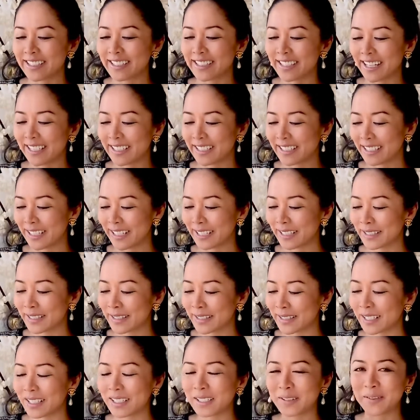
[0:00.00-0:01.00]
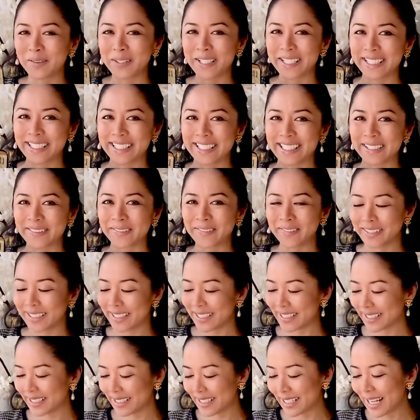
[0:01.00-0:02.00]
I just received
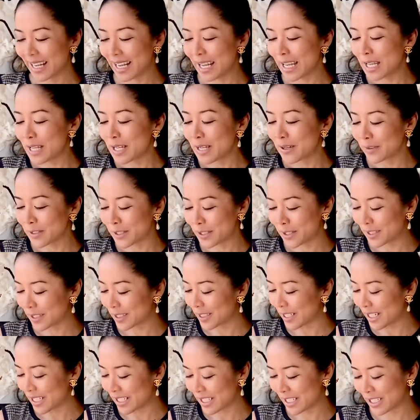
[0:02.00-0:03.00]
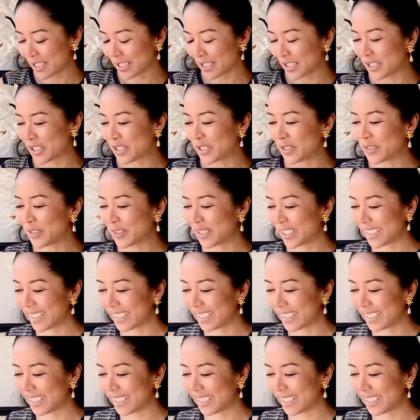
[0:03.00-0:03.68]
this. Such a cutie.